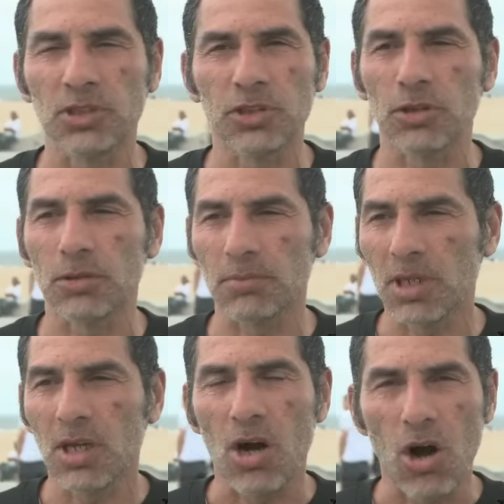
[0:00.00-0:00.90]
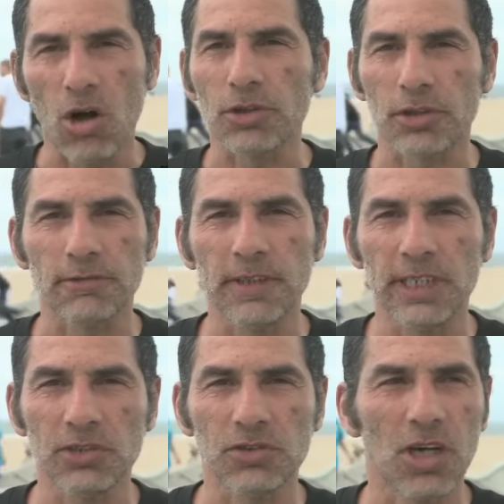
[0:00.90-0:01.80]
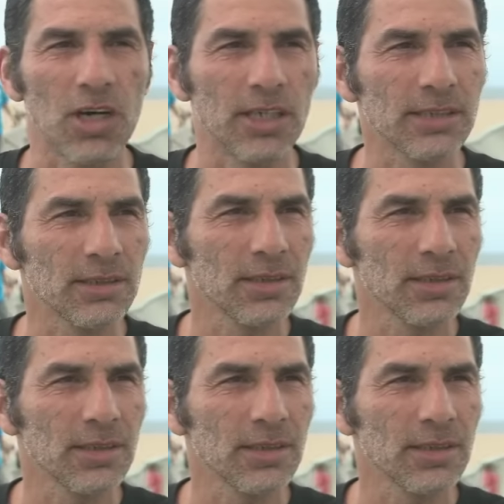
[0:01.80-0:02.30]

until all the graffiti's gone.